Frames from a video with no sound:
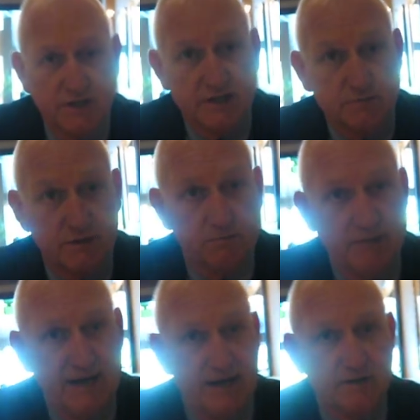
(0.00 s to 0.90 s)
has been
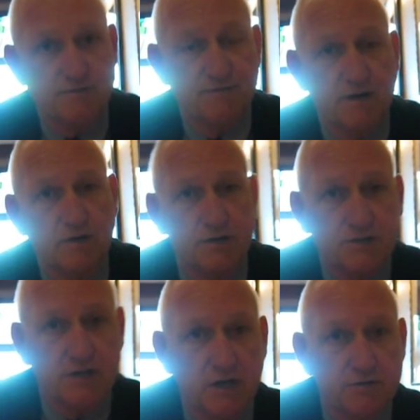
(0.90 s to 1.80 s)
passed. Fairness
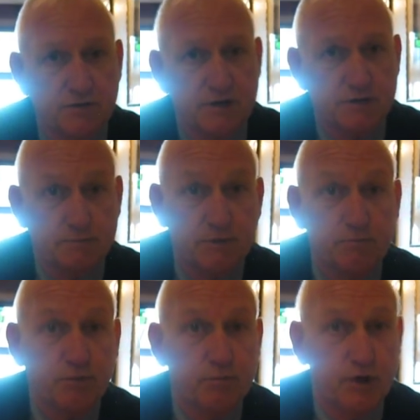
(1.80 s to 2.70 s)
doctrine has been
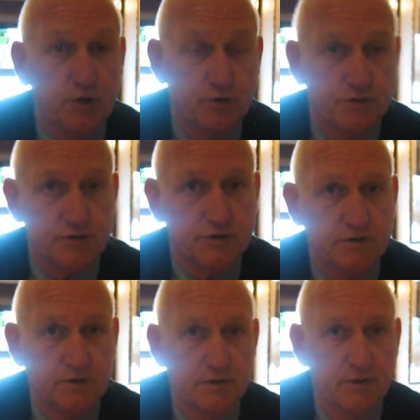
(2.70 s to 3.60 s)
proposed,
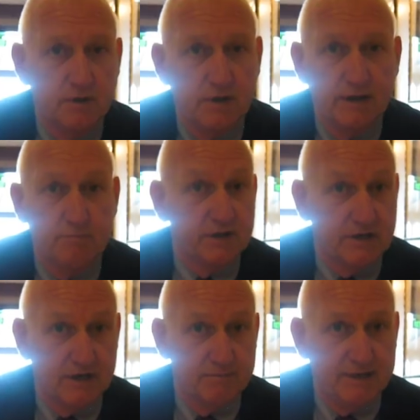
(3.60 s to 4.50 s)
but
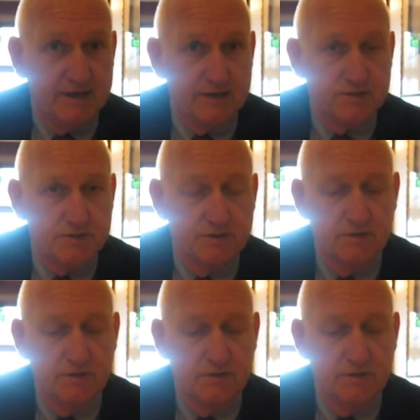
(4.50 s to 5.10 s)
not passed.